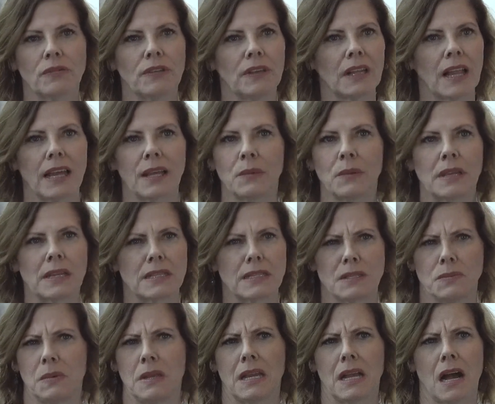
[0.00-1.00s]
feel like we can
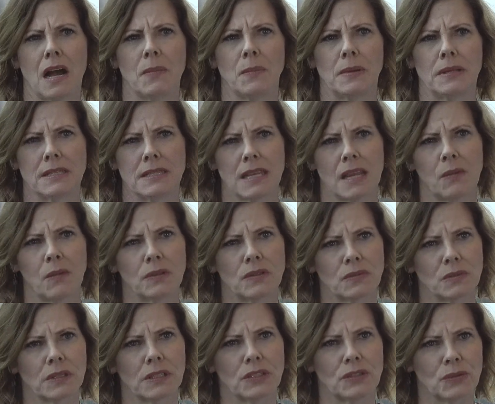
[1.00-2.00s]
speak up and say what's
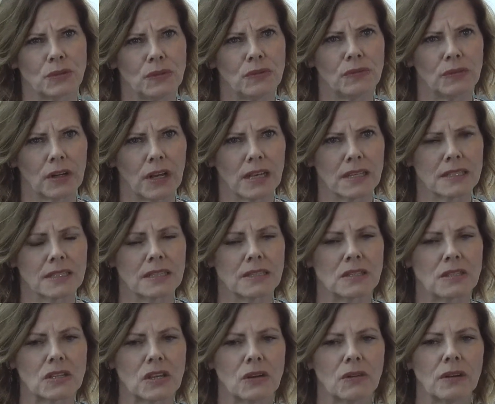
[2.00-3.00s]
really true for us. And
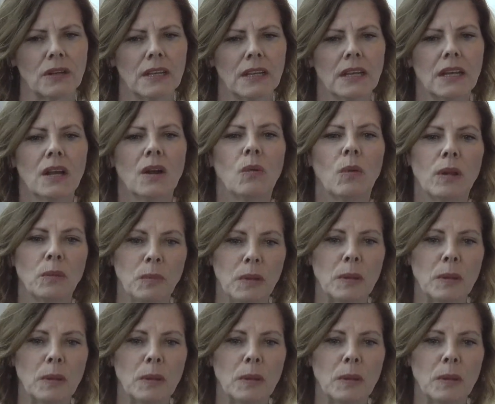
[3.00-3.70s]
so when